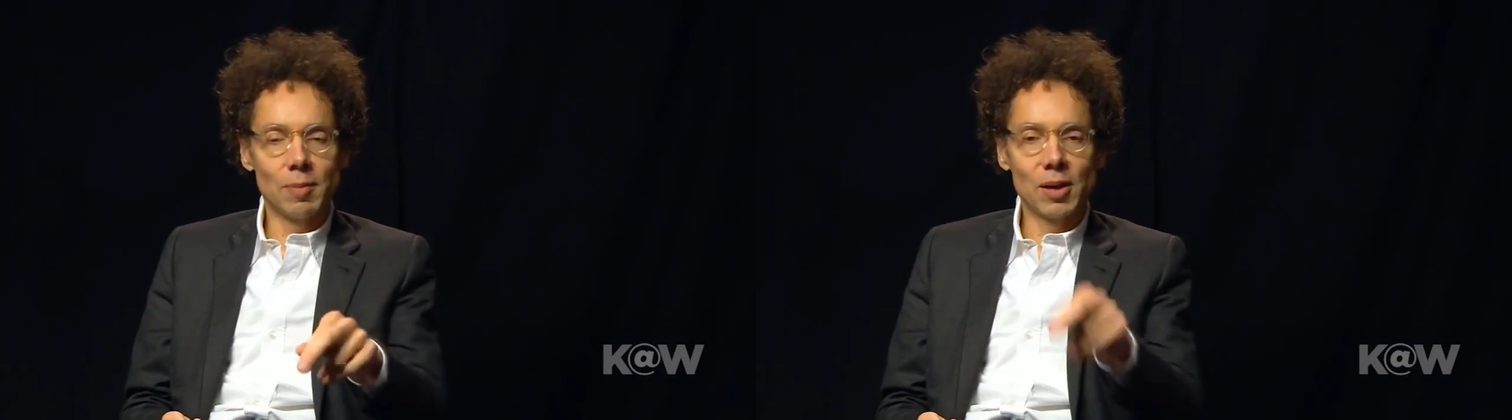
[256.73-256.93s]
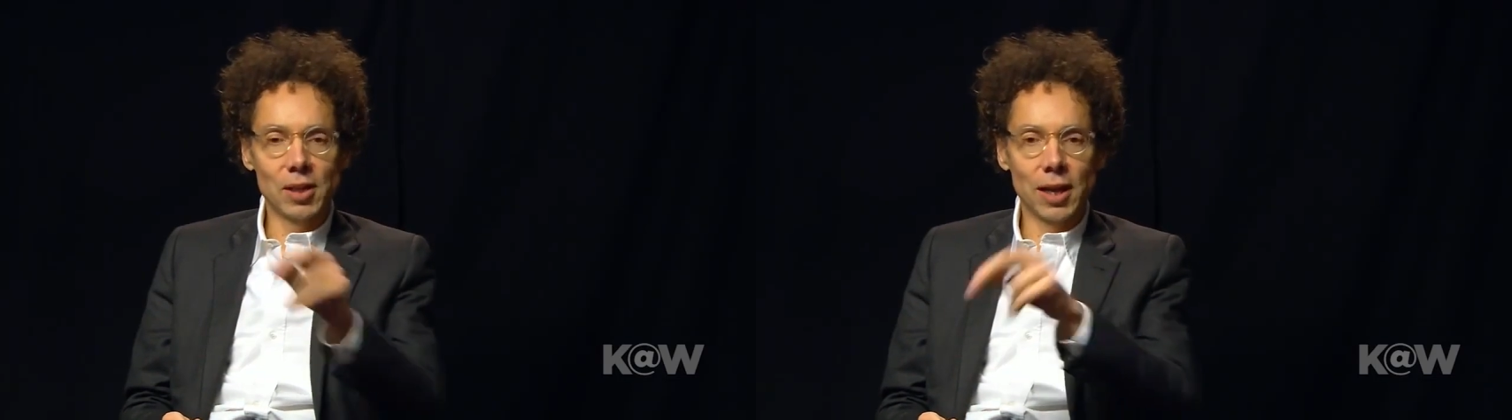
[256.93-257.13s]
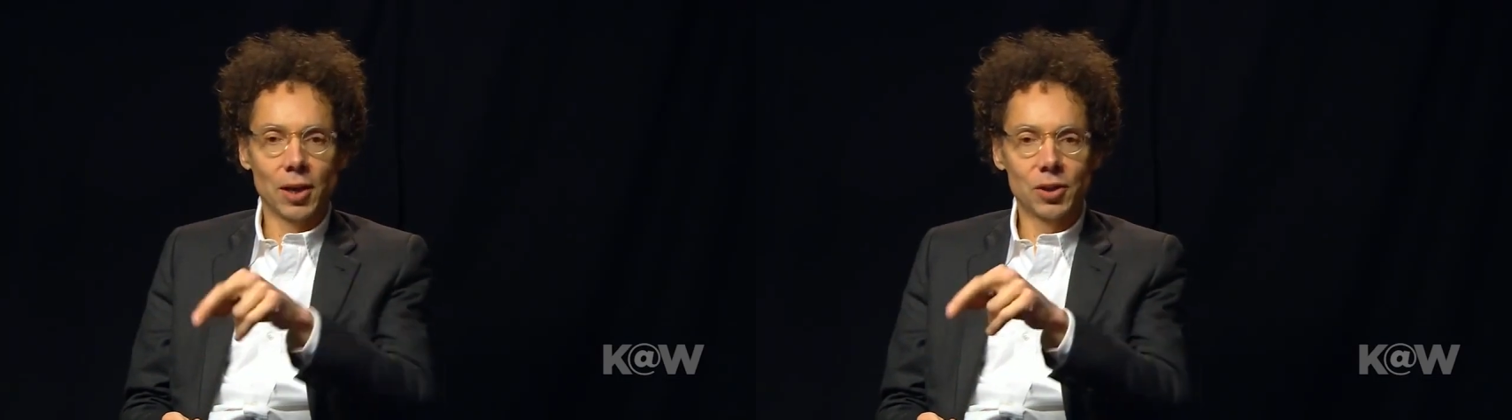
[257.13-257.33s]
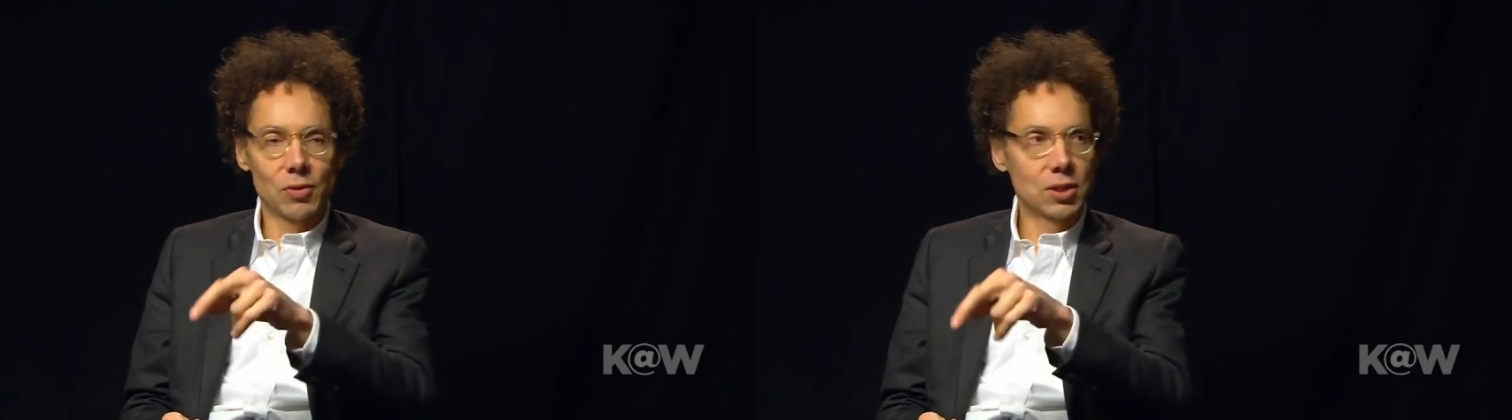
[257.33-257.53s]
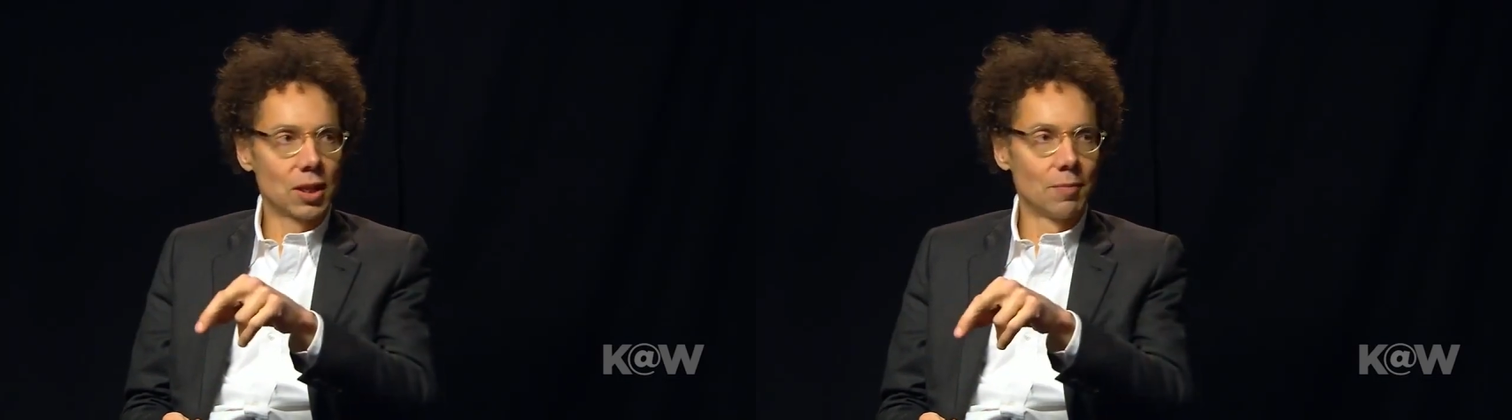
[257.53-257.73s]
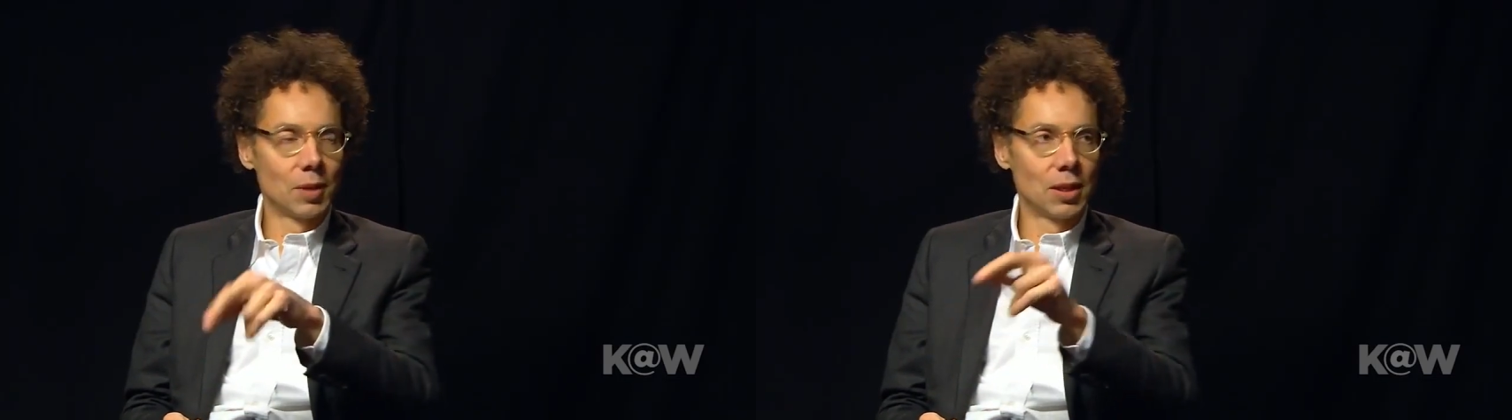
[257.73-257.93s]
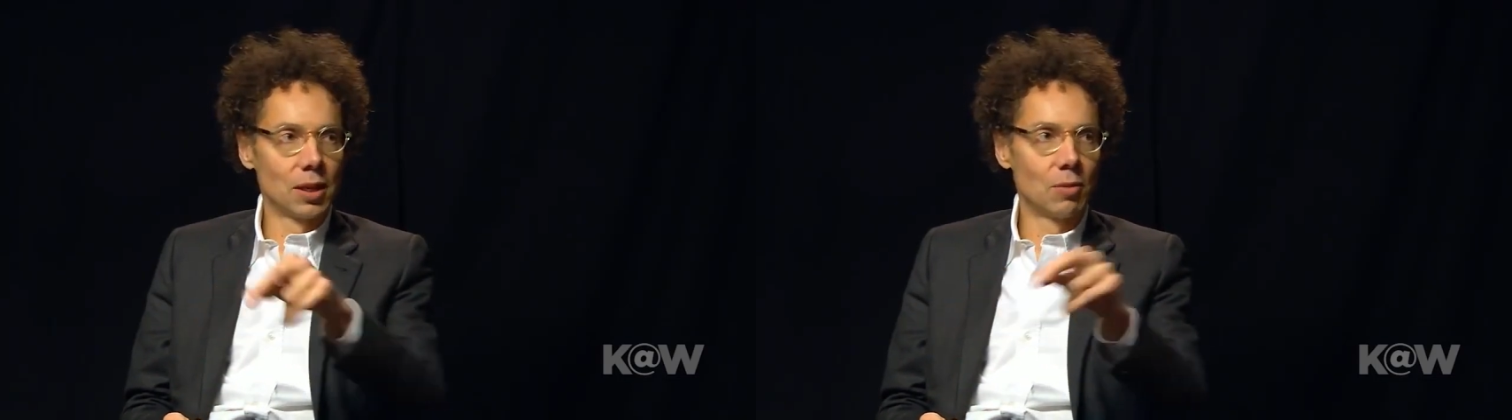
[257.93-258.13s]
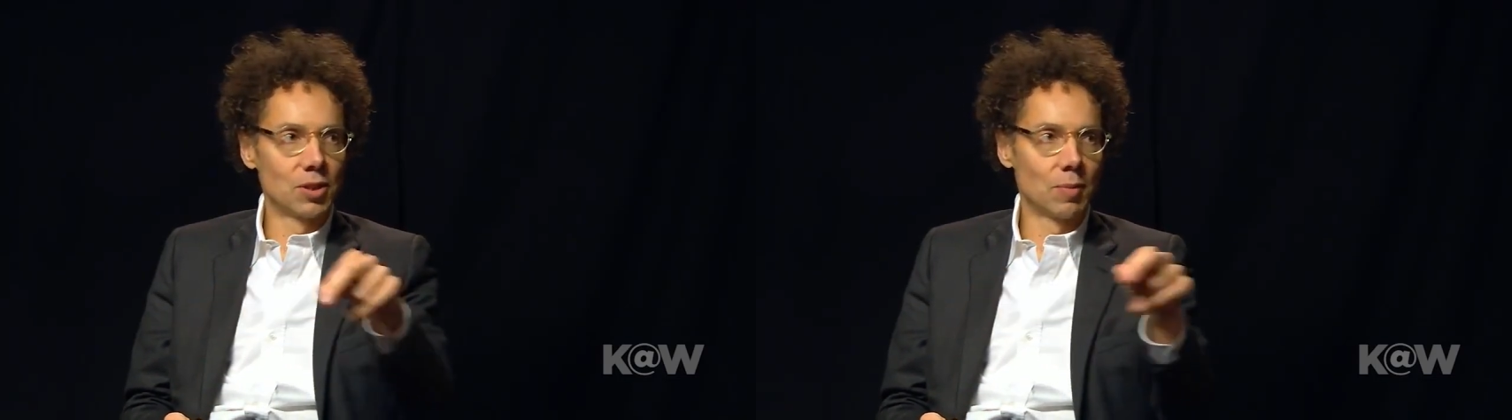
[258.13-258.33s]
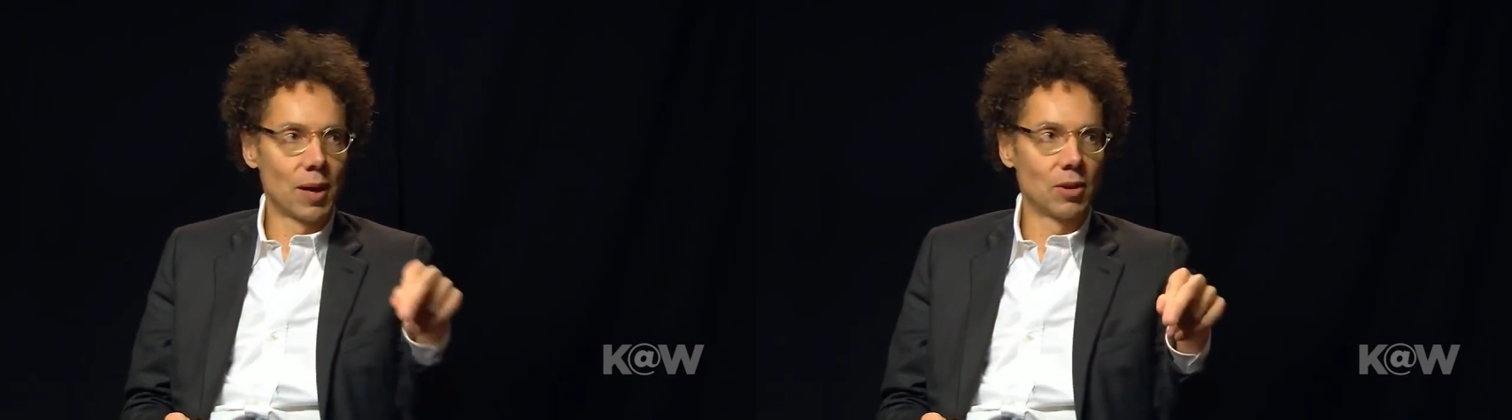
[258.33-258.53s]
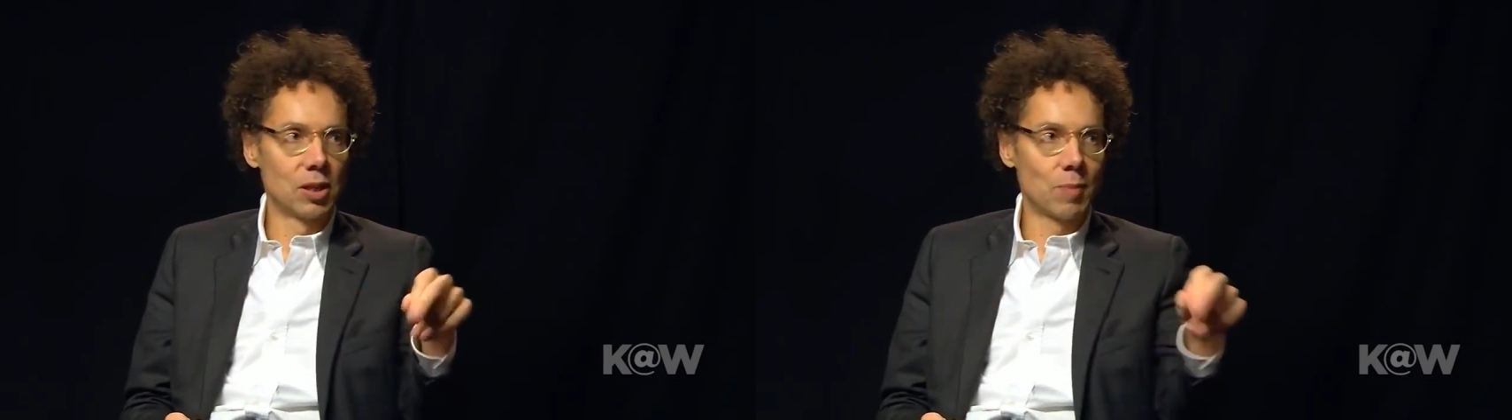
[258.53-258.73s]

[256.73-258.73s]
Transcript: about the health of his company than he was about